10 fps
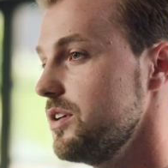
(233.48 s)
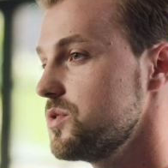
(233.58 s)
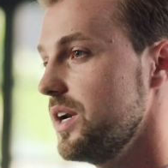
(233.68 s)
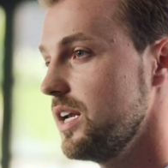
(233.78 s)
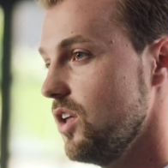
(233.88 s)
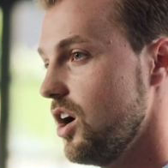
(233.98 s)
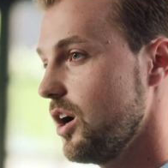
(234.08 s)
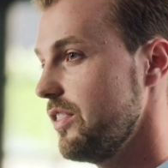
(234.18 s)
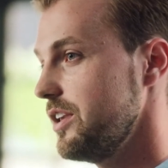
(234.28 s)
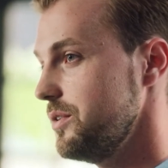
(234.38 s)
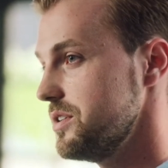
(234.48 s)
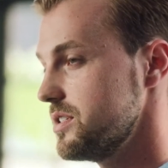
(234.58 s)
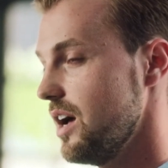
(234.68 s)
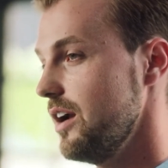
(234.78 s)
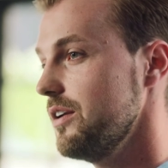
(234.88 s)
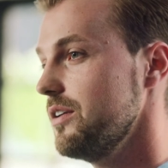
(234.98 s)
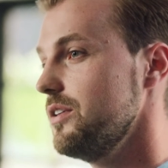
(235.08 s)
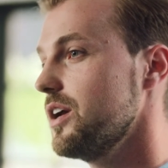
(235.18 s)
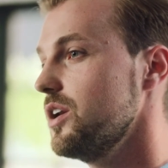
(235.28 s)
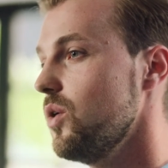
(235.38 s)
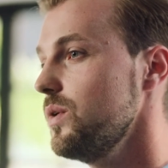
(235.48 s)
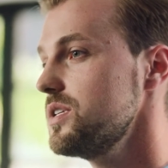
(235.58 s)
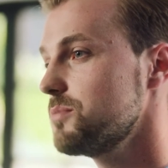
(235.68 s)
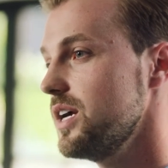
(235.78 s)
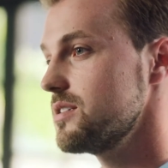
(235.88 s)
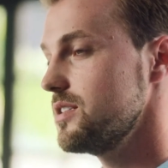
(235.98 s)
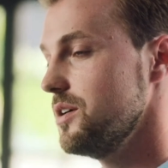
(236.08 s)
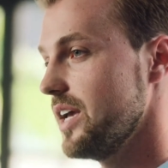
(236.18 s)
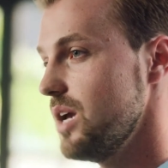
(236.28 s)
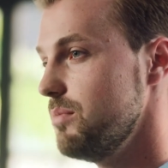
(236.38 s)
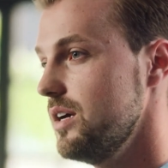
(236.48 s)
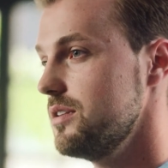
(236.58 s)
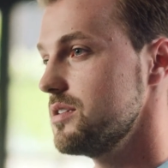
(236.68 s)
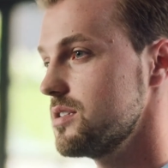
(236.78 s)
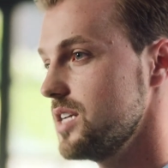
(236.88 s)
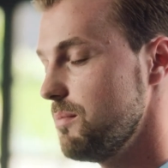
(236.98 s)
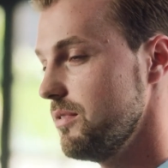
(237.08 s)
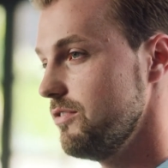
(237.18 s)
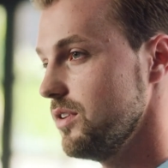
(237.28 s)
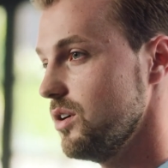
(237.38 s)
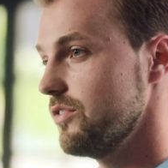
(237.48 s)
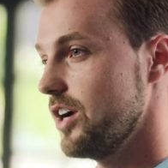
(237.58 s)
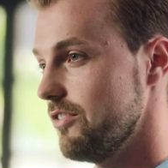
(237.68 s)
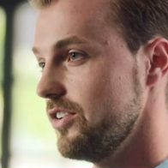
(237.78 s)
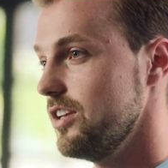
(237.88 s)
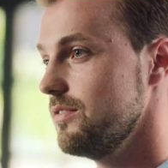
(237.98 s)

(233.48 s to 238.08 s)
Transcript: is running longer than you desired, you can always press the OK button to stop the flow of coffee.